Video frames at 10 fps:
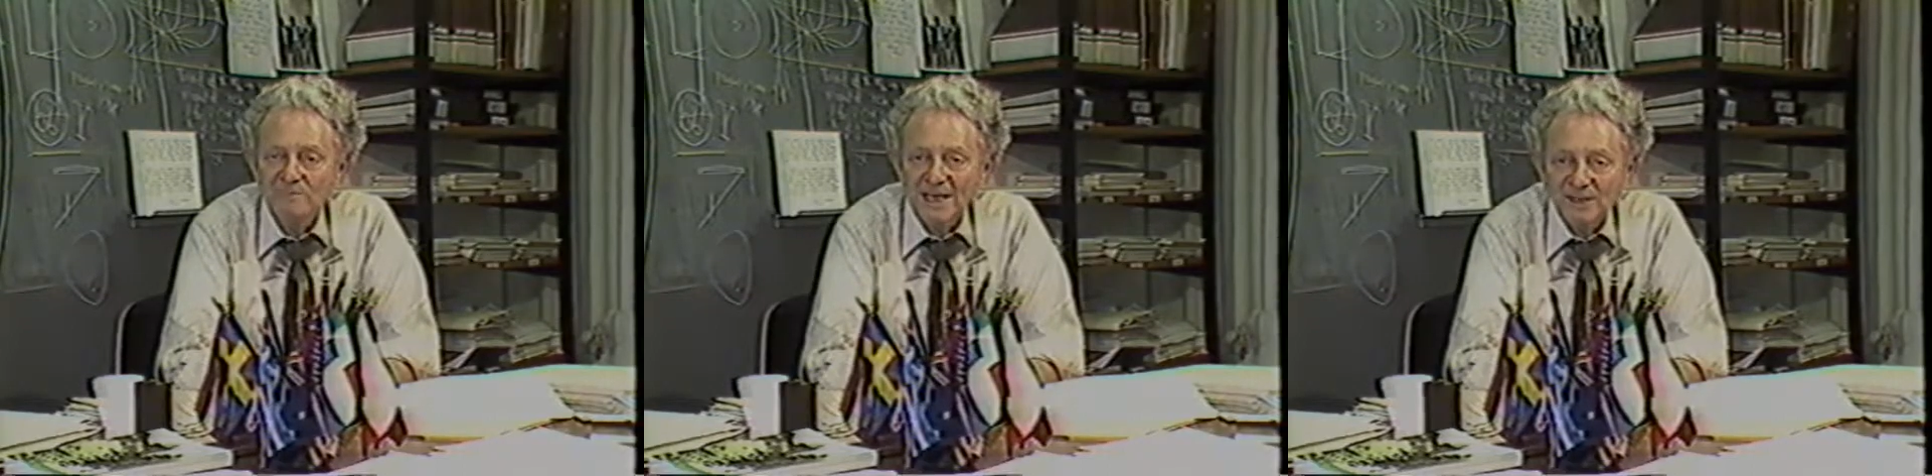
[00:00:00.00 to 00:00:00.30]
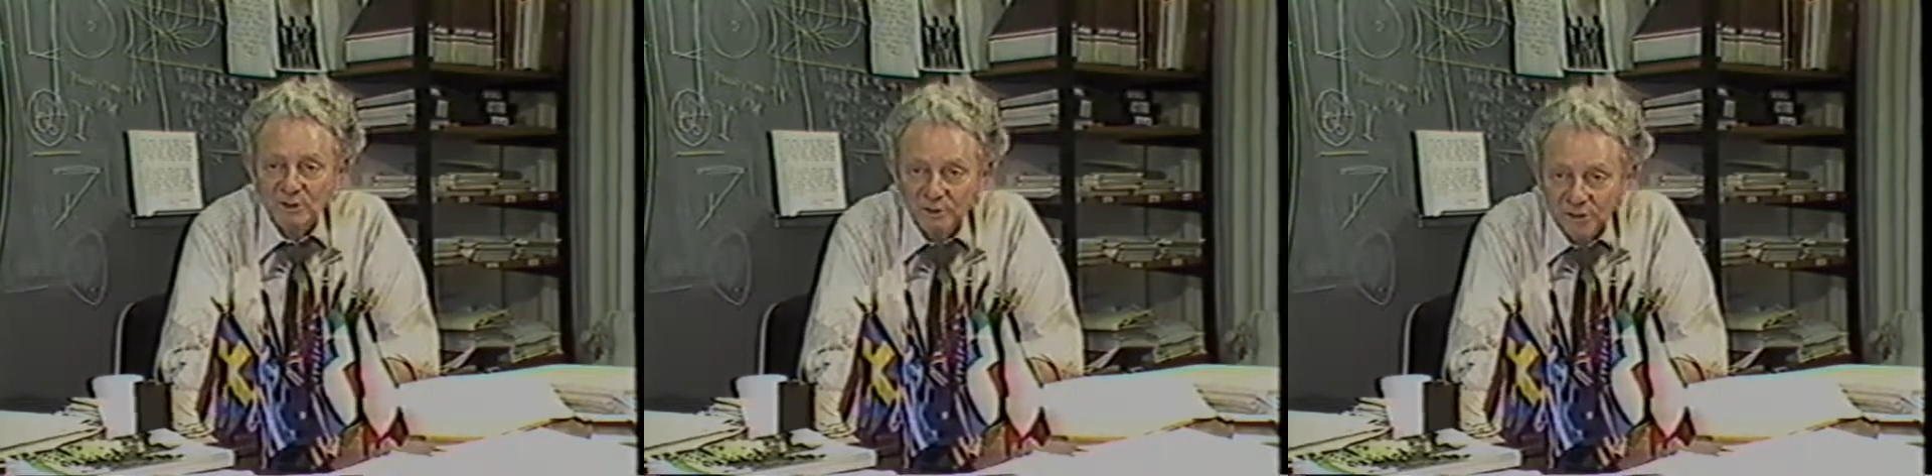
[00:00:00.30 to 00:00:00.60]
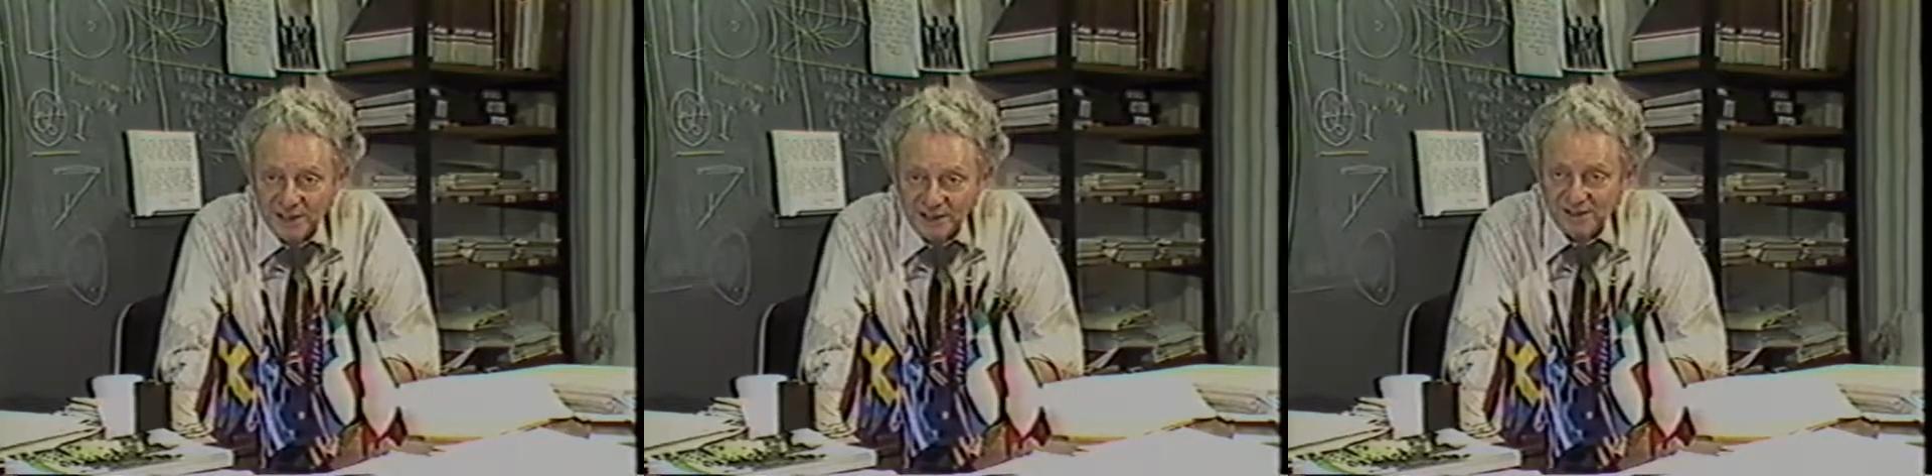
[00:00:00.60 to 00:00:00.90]

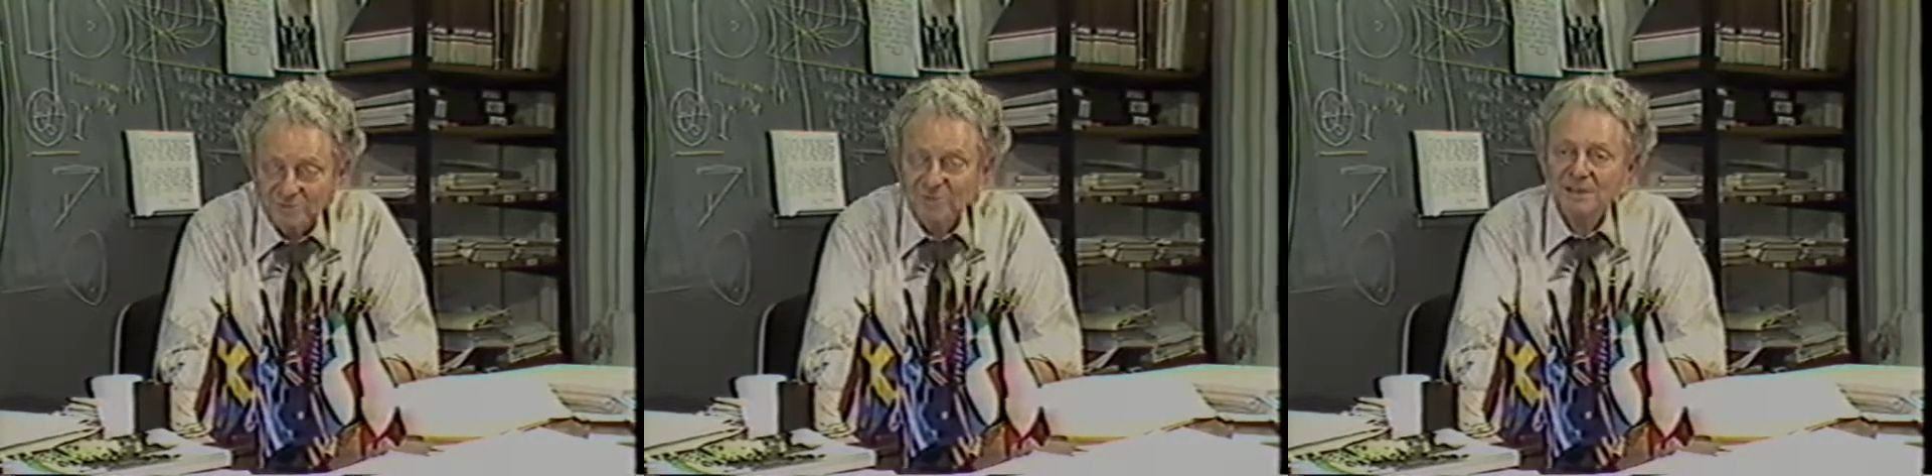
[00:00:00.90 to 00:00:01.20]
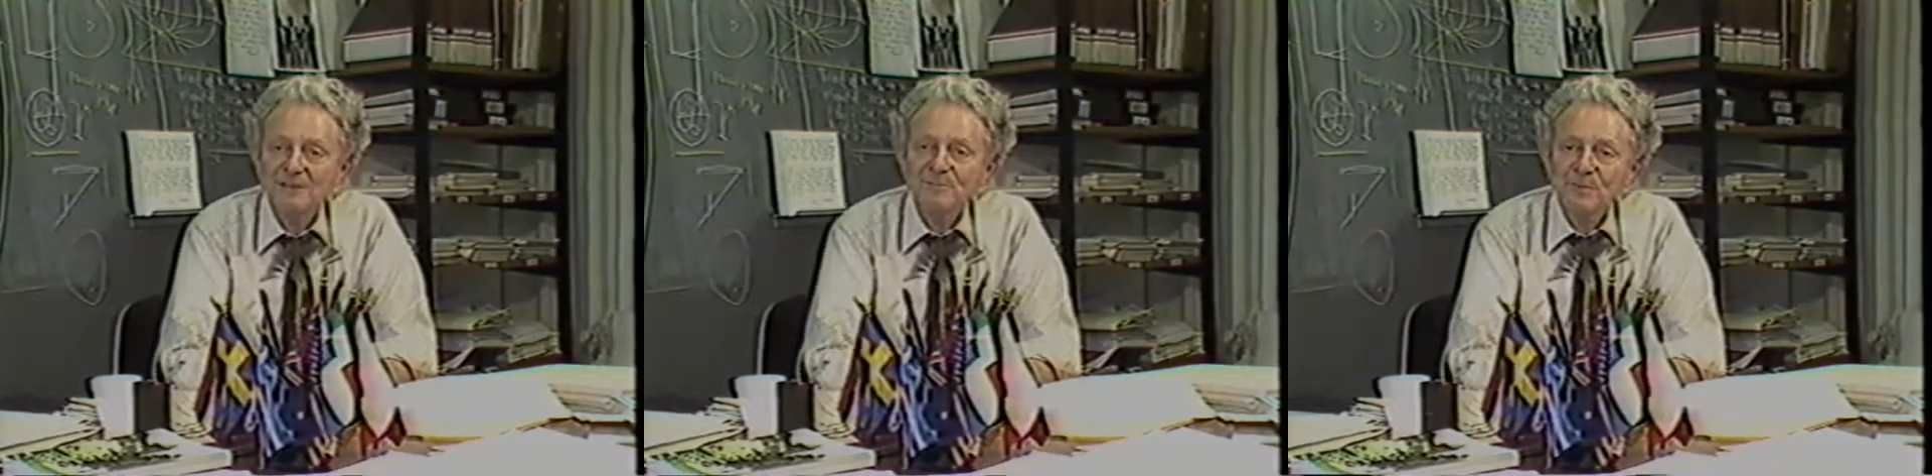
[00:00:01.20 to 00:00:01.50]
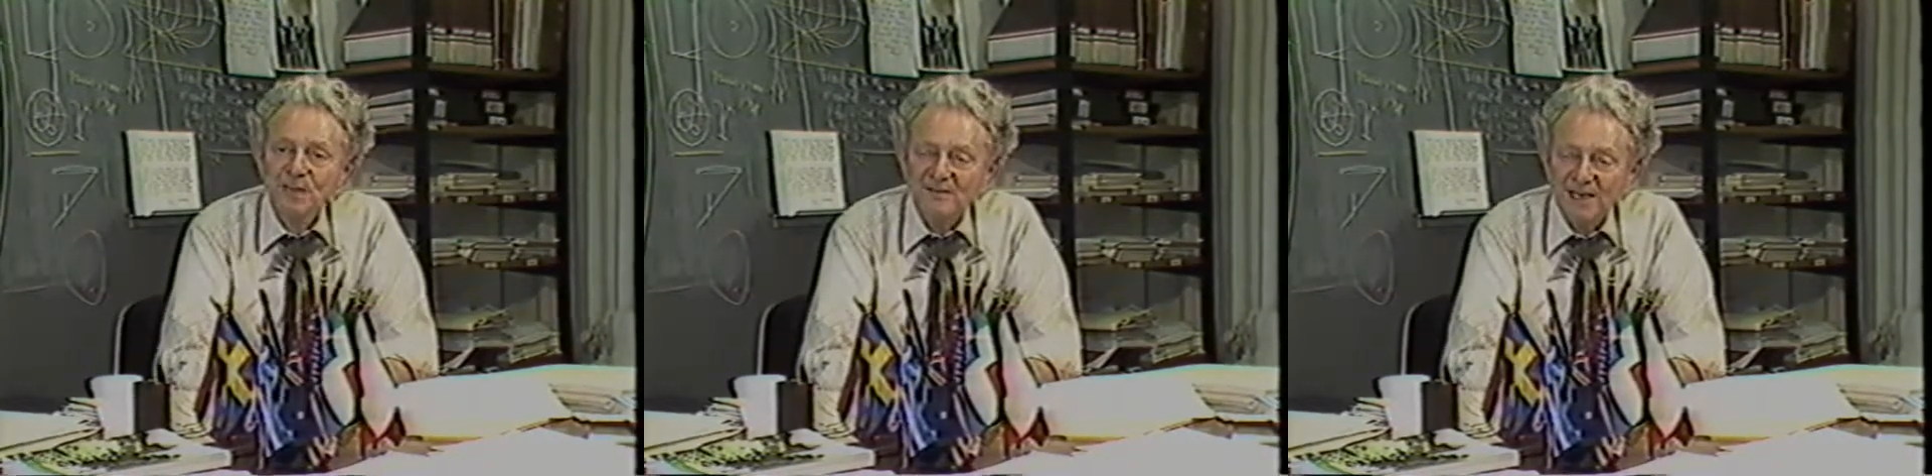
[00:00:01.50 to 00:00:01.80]
microorganisms.
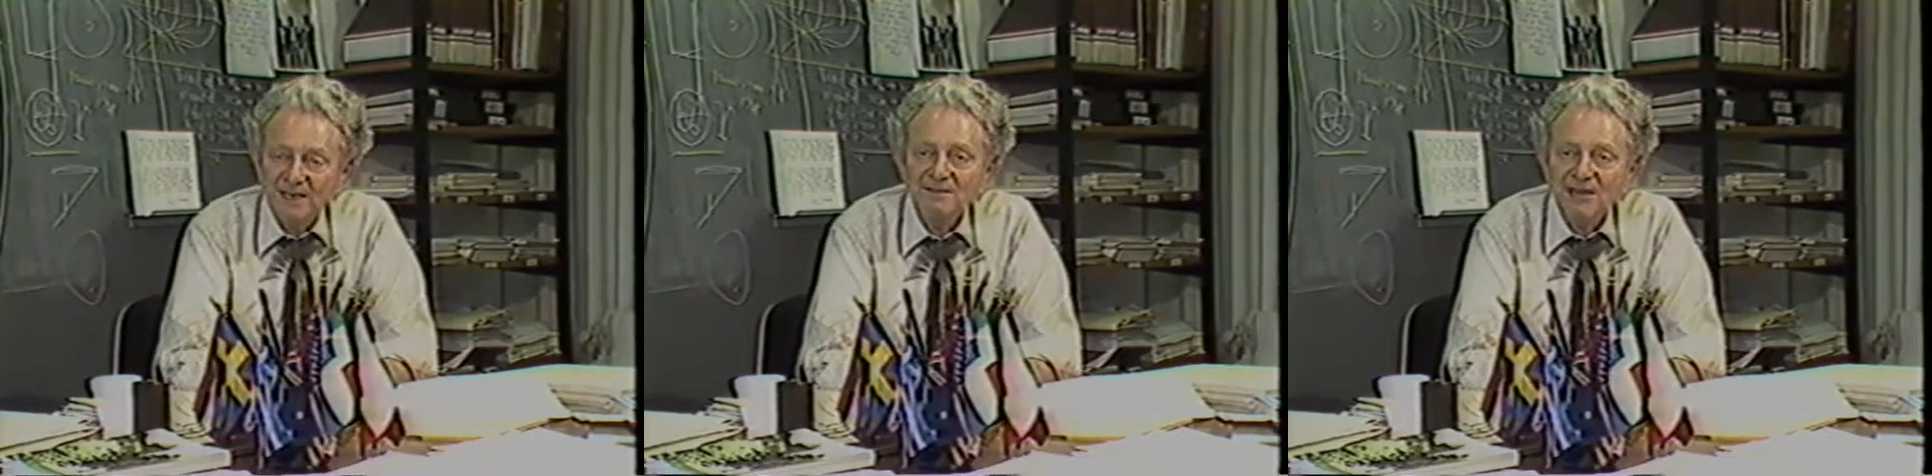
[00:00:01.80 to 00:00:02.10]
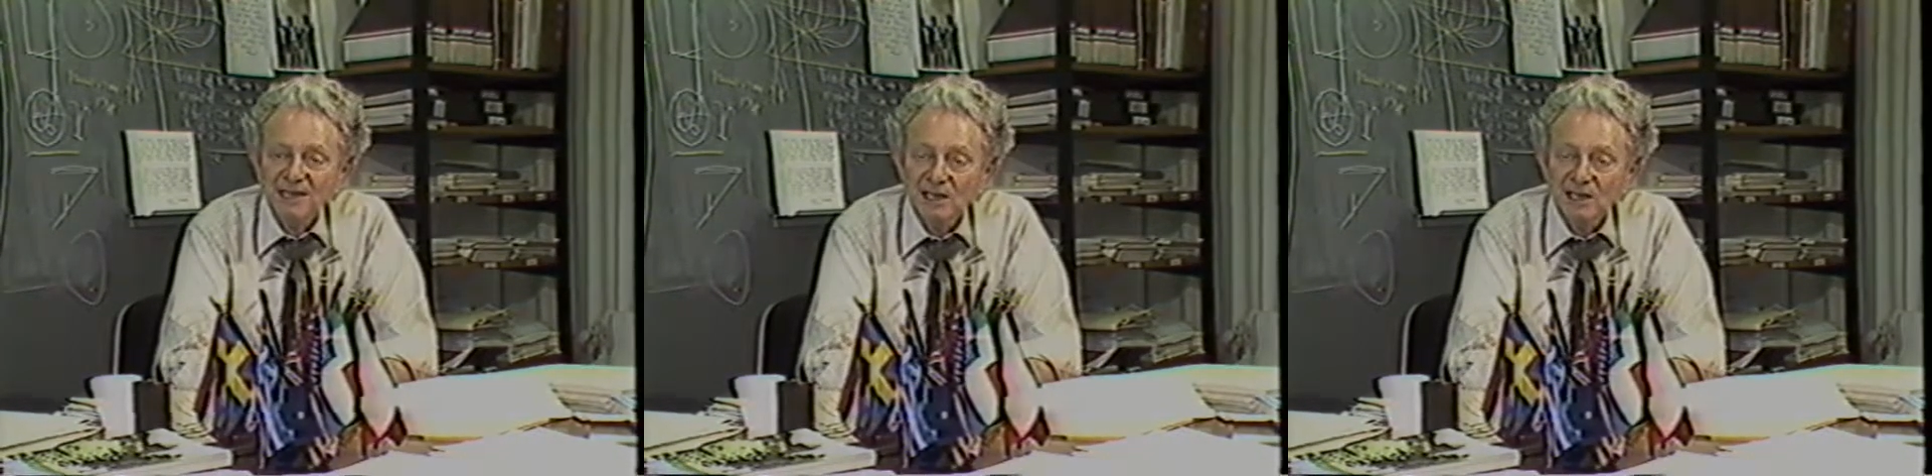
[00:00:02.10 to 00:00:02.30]
And they